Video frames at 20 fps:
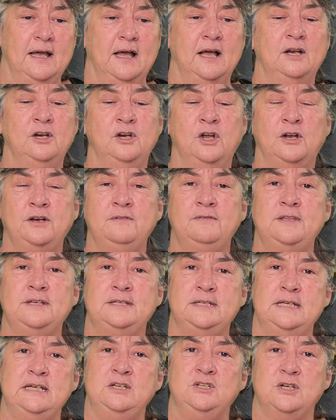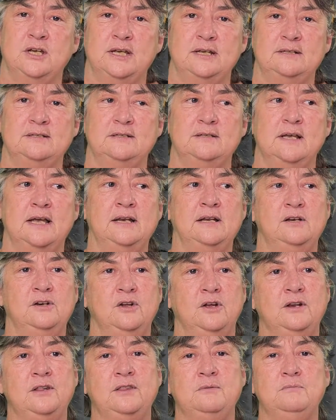a lot of the DJs and a
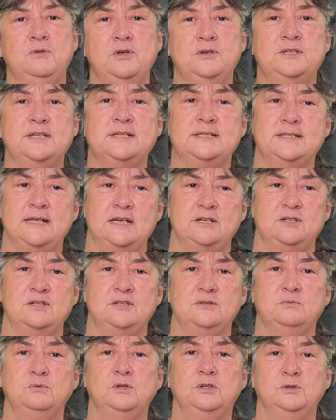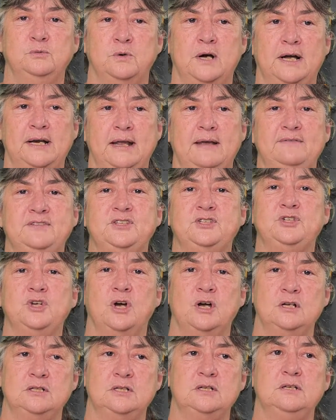lot of the music stations worldwide have
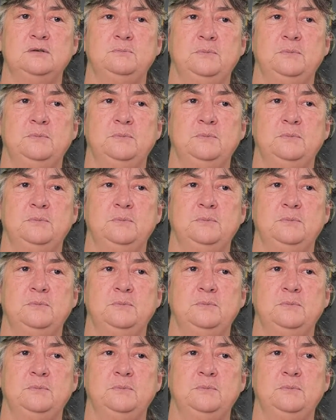started